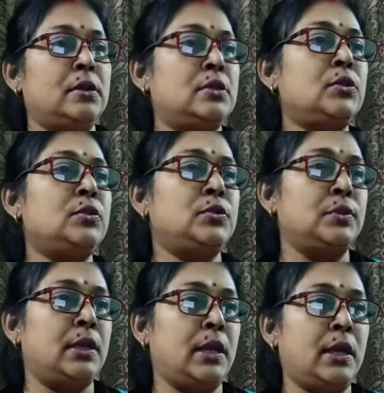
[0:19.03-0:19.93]
So
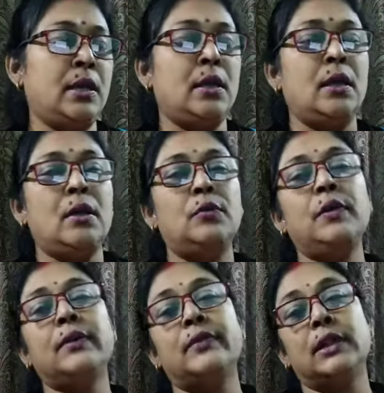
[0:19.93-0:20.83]
today
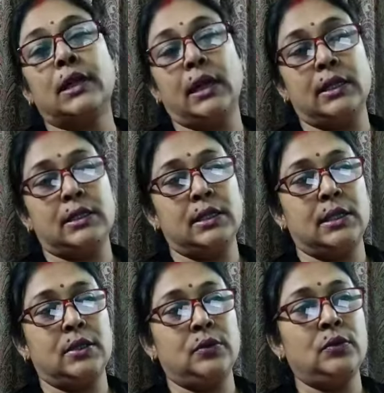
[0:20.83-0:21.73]
we will
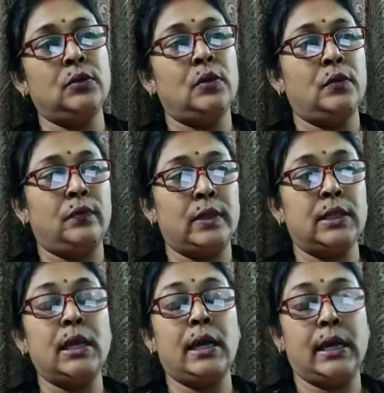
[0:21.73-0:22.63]
continue
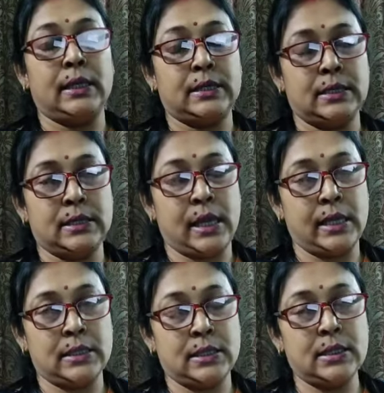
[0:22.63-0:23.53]
with the
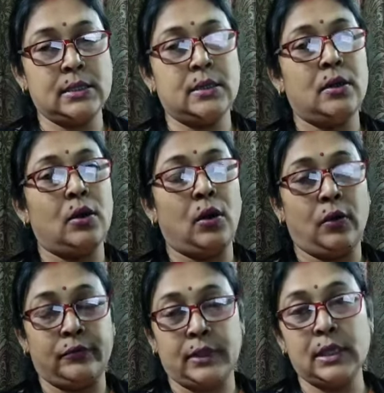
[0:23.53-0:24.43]
exercises
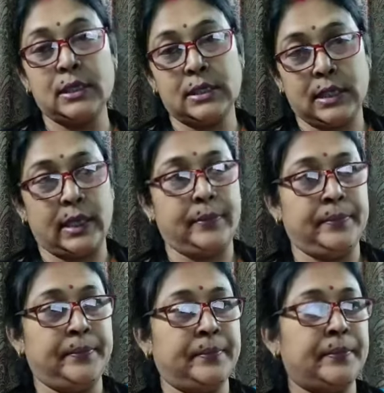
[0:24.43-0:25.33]
of the same.